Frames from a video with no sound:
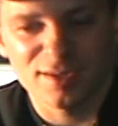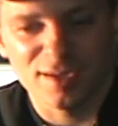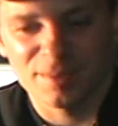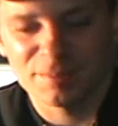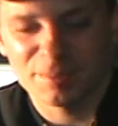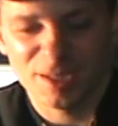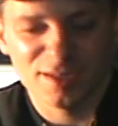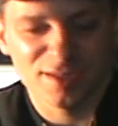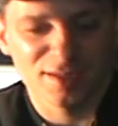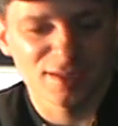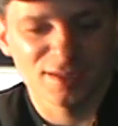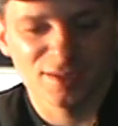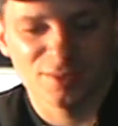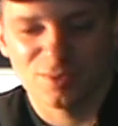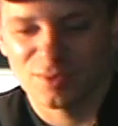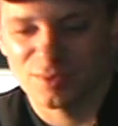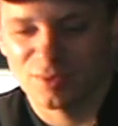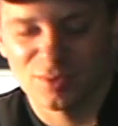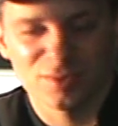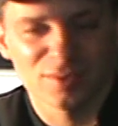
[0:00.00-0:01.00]
I'm not going to get
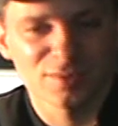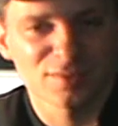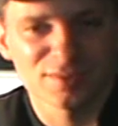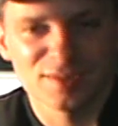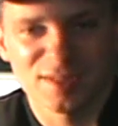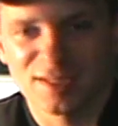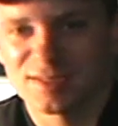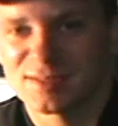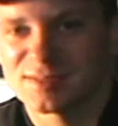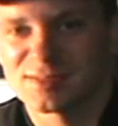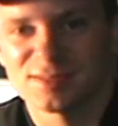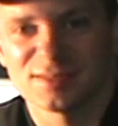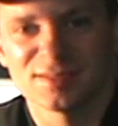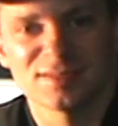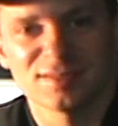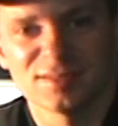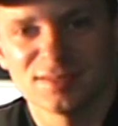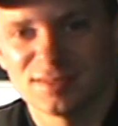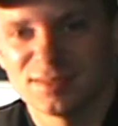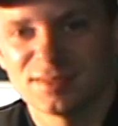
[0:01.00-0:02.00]
all the little dings and
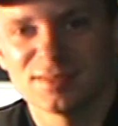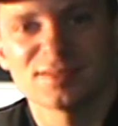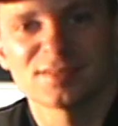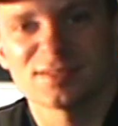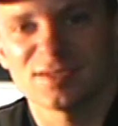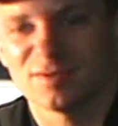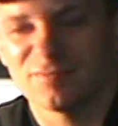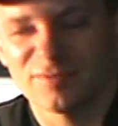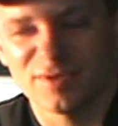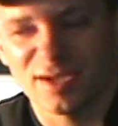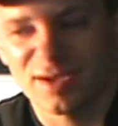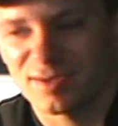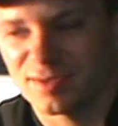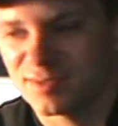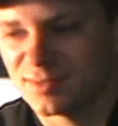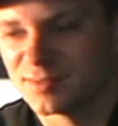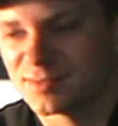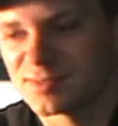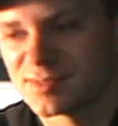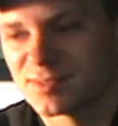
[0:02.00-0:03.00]
stuff
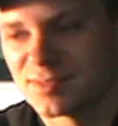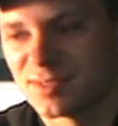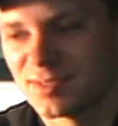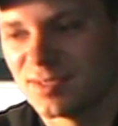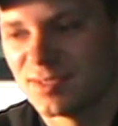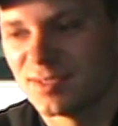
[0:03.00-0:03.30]
out. It's,